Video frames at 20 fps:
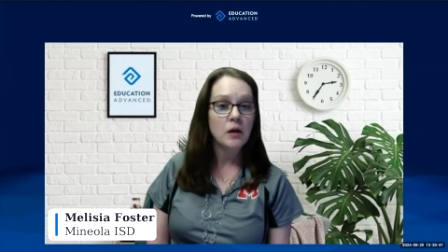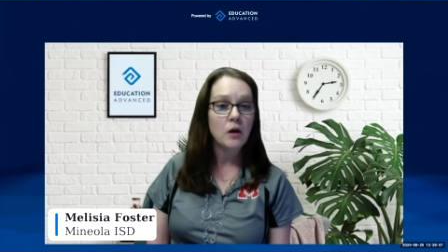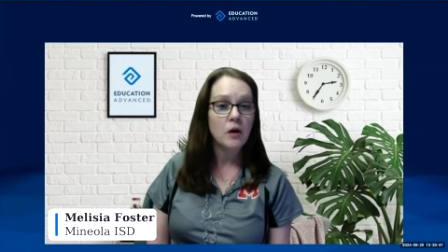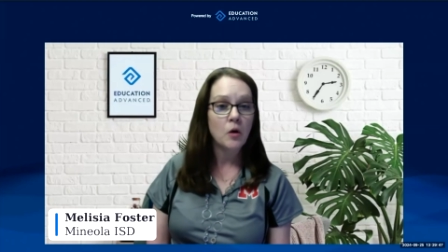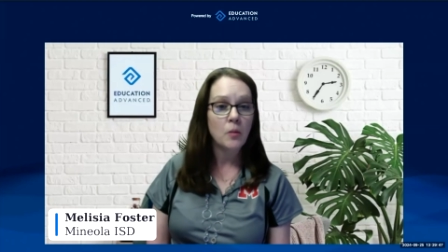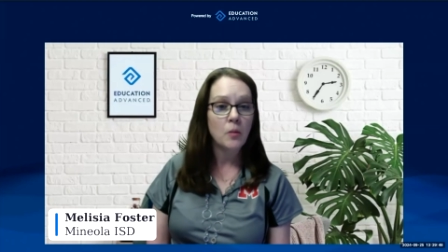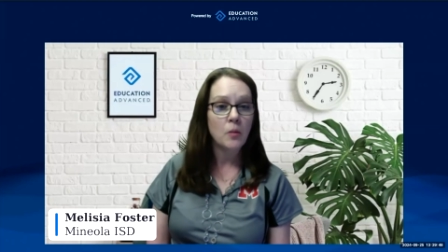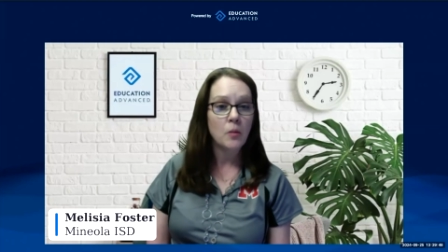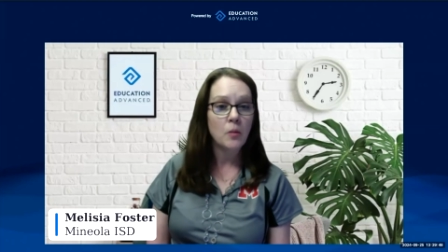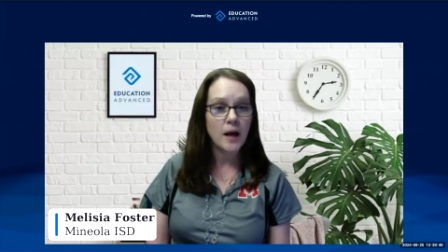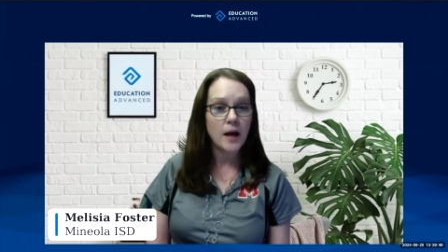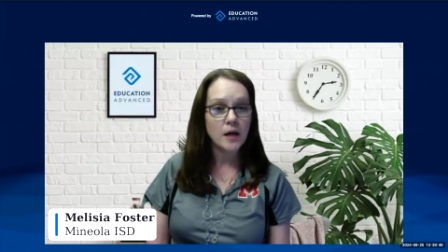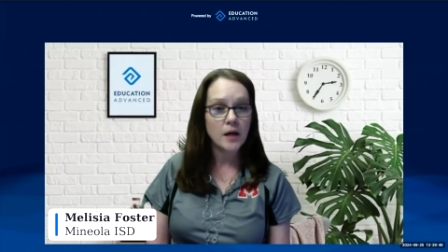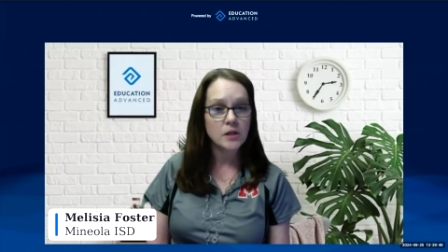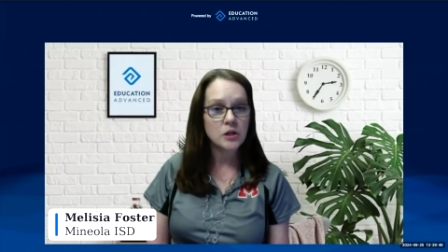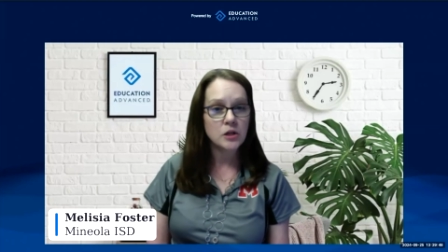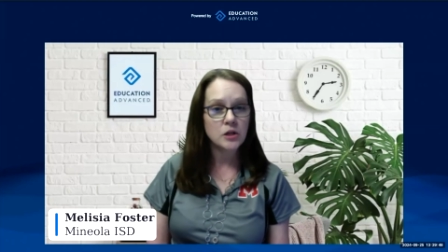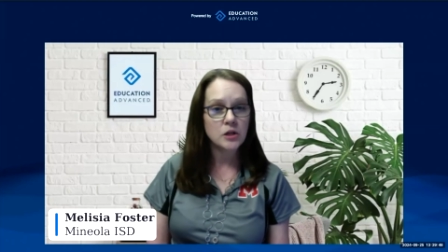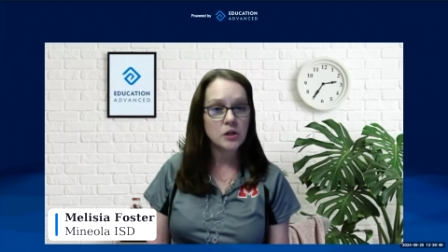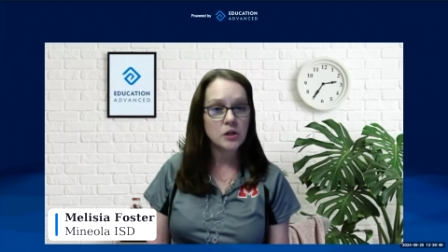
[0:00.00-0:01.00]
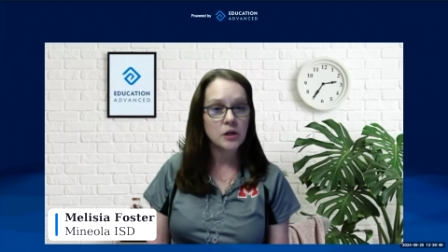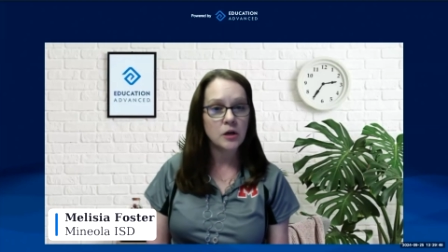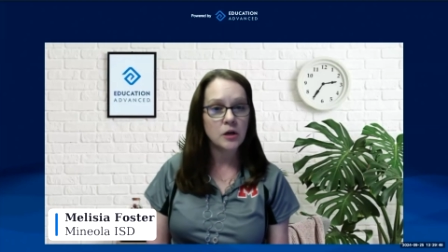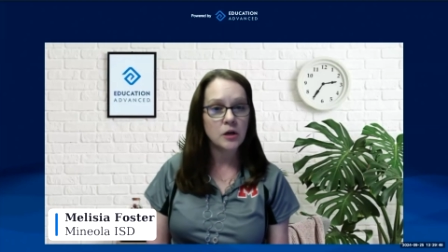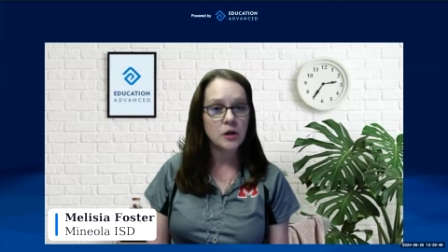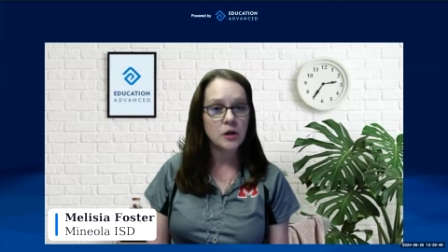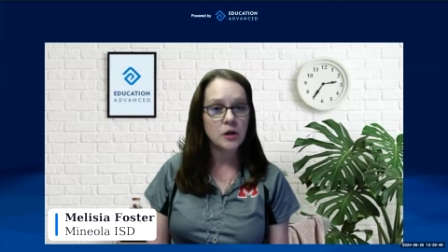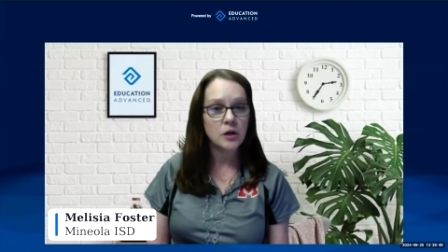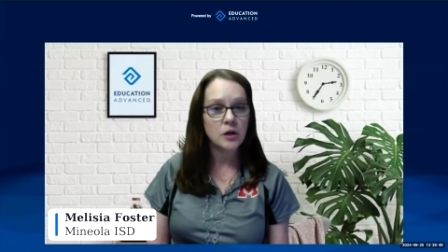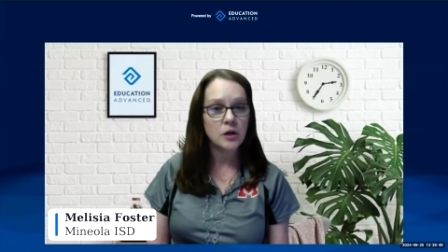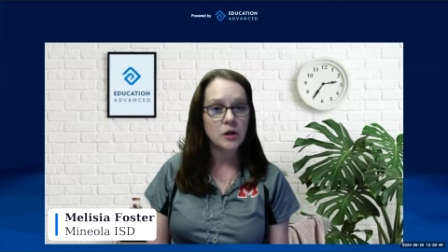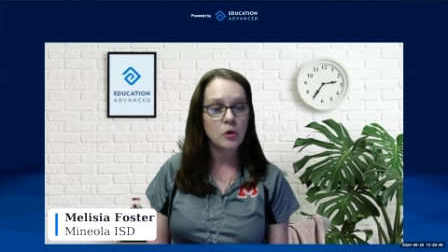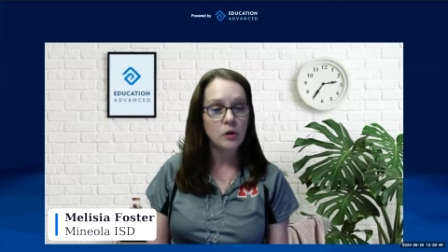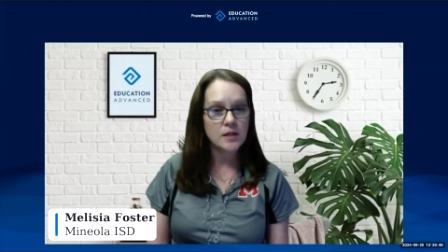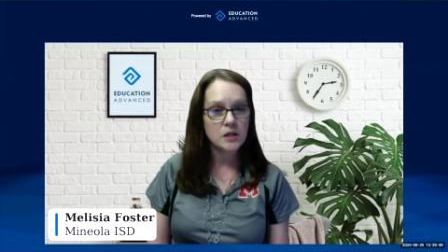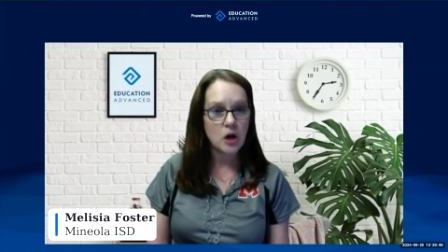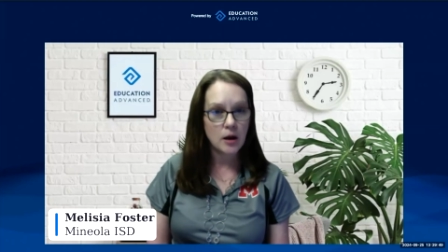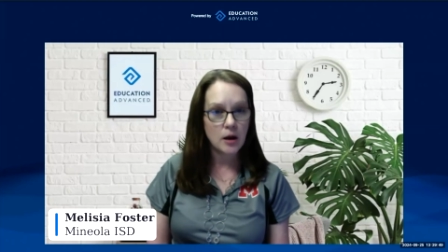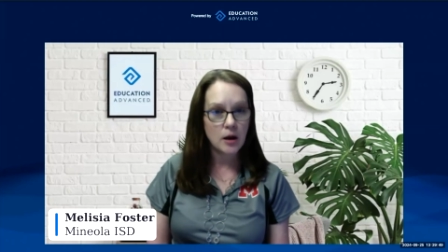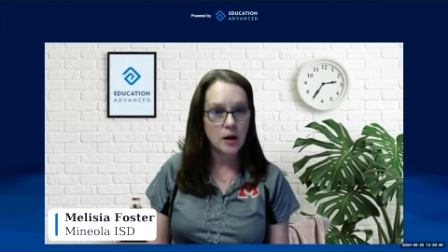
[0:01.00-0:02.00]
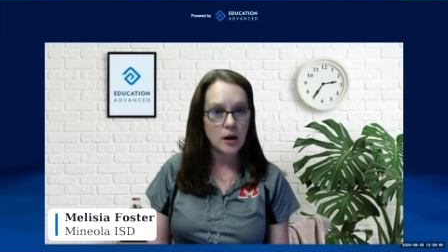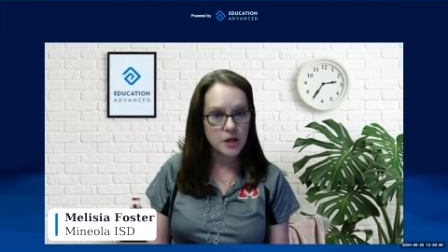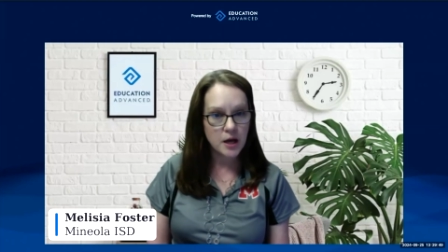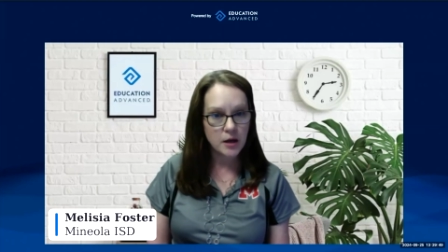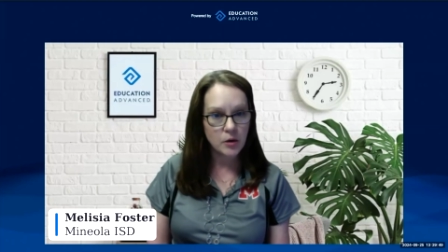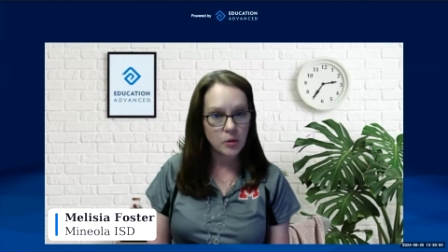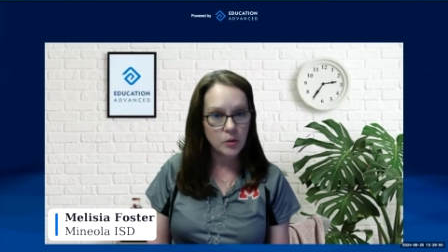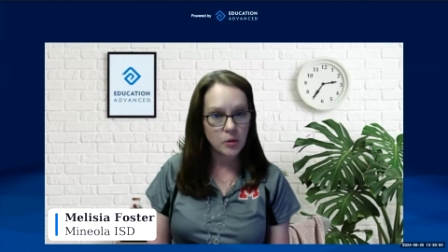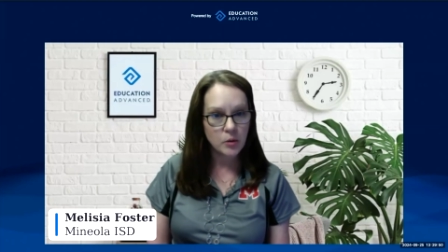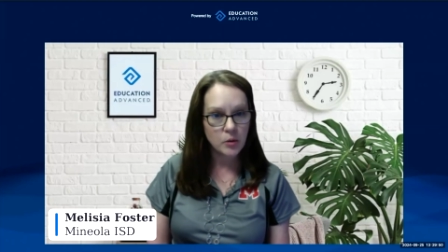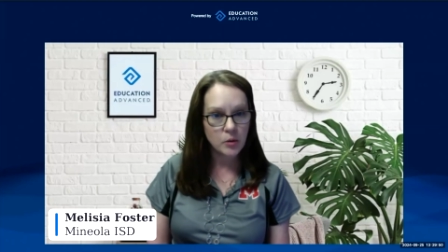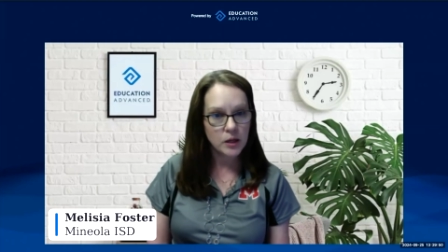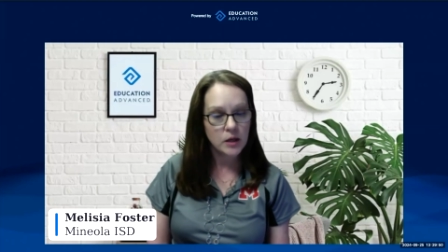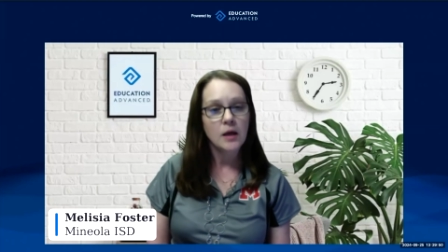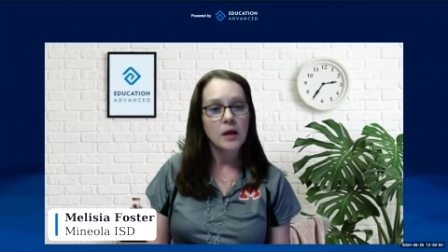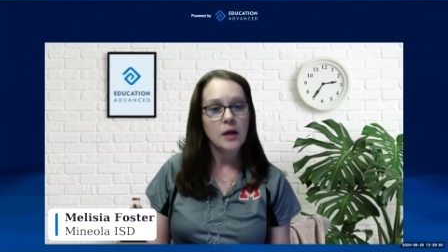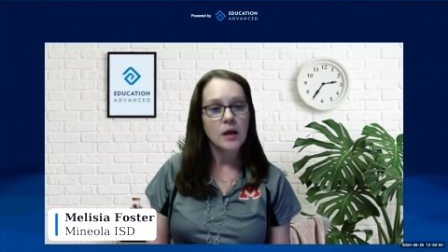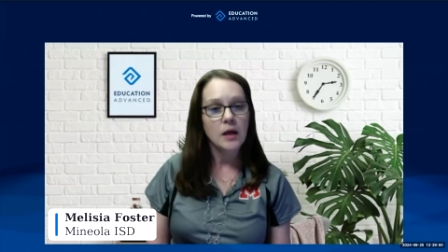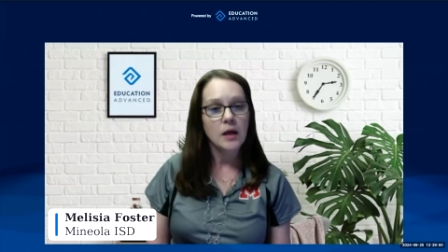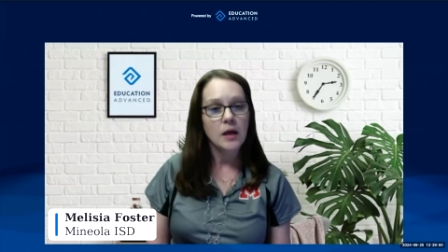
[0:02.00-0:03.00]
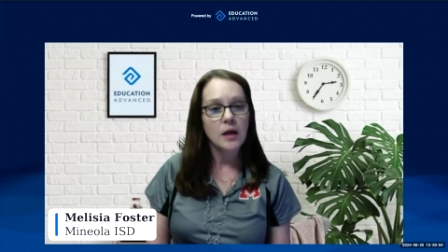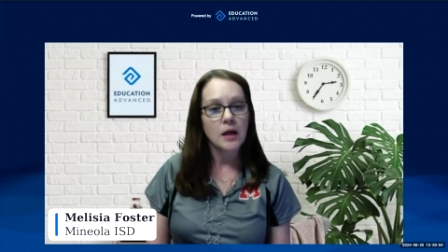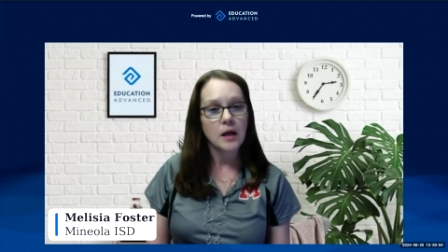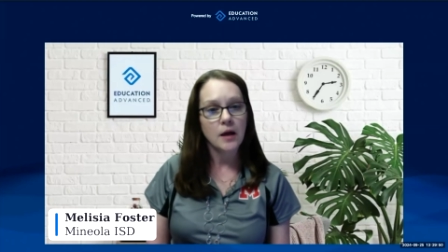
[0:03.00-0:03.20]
we can go back to utilizing job shadowing.